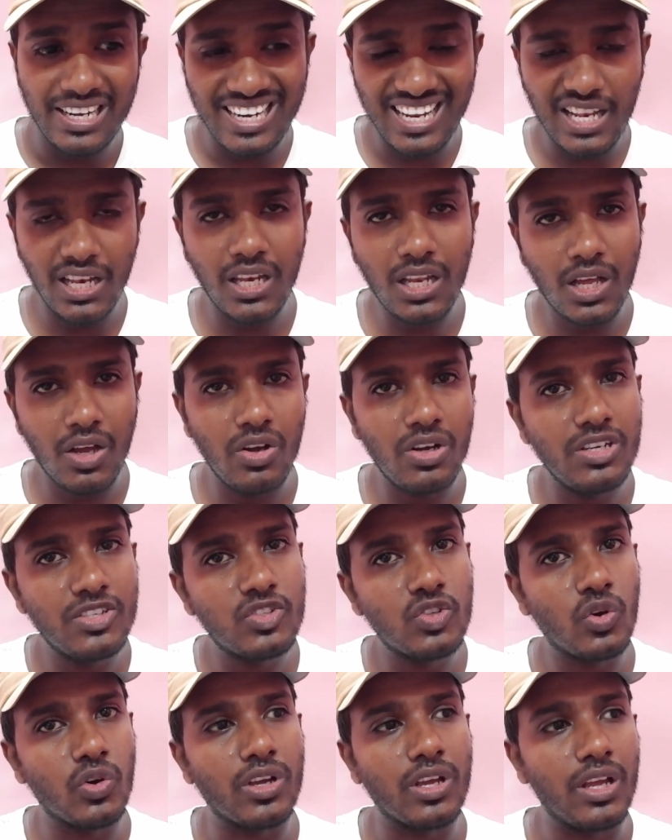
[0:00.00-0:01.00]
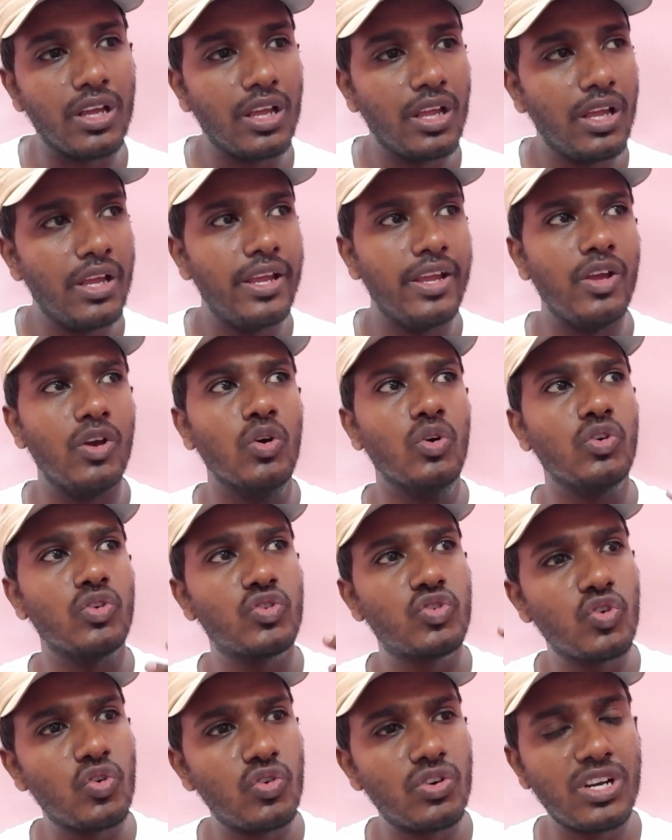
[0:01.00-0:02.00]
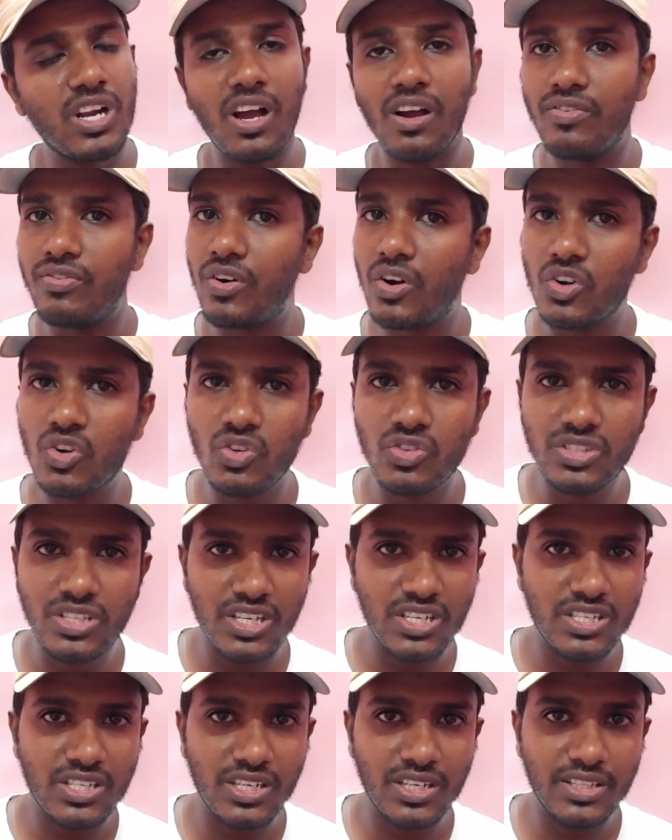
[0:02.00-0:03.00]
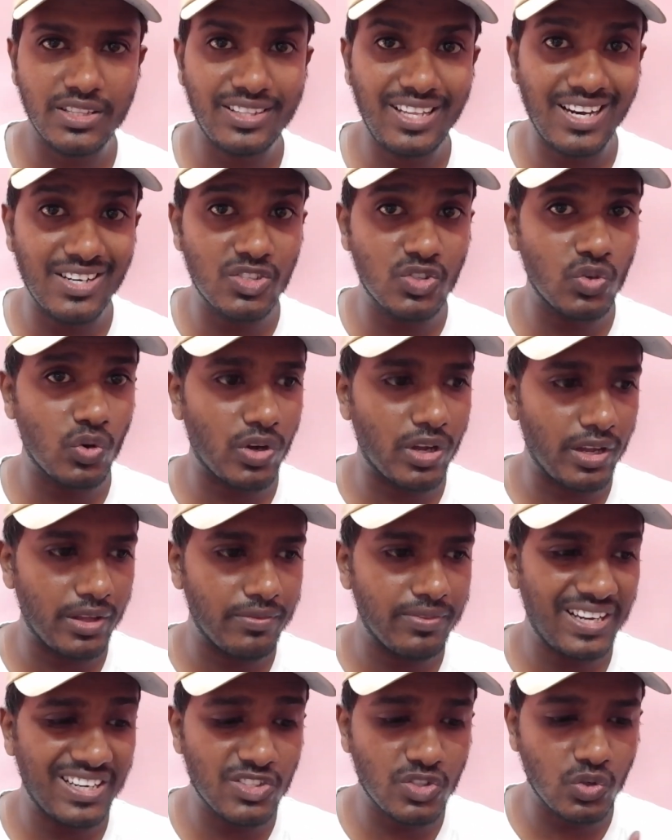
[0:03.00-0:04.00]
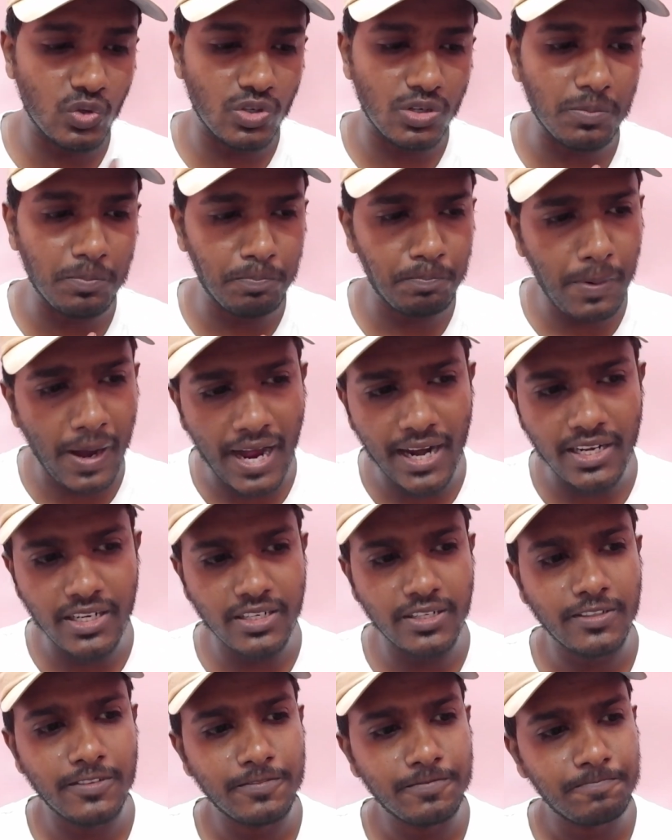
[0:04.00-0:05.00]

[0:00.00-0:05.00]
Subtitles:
Till now it's okay. You shoot a photo session, that's okay, that's good. But